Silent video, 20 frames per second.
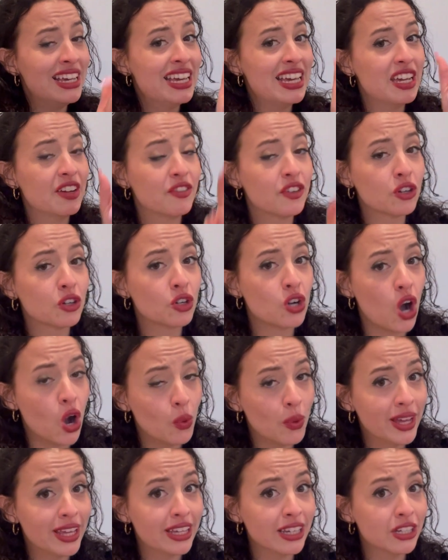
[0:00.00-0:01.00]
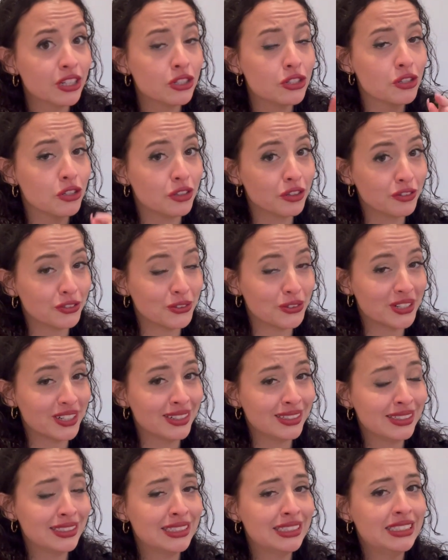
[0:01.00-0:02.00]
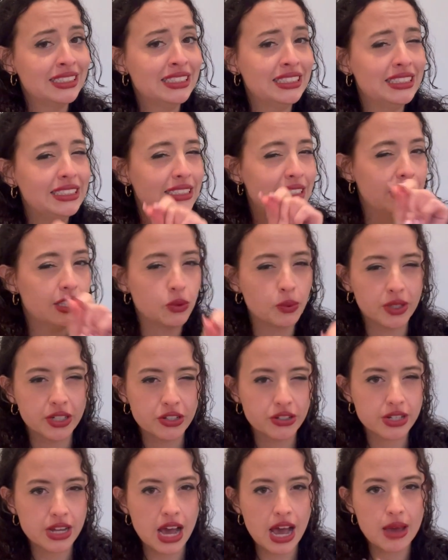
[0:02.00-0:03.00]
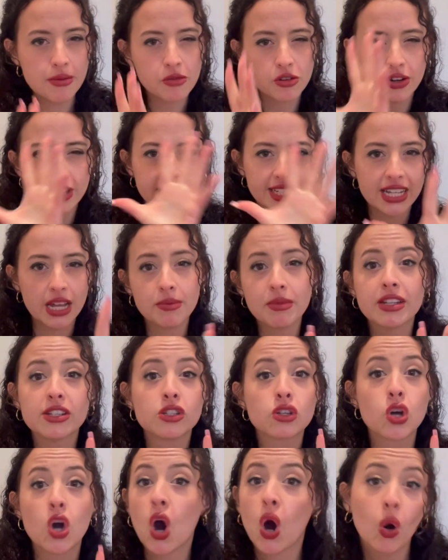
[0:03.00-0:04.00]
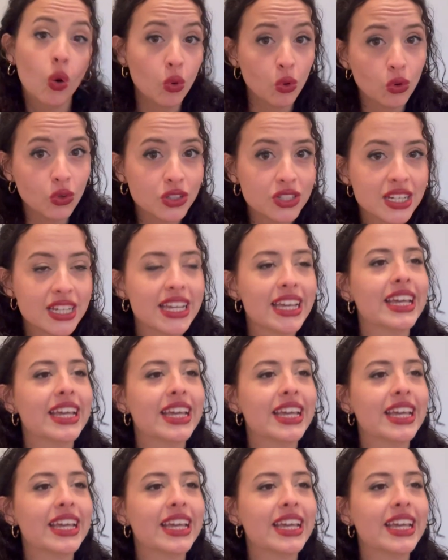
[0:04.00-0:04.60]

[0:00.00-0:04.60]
if you're going to the fort in the wintertime or anytime that's cold,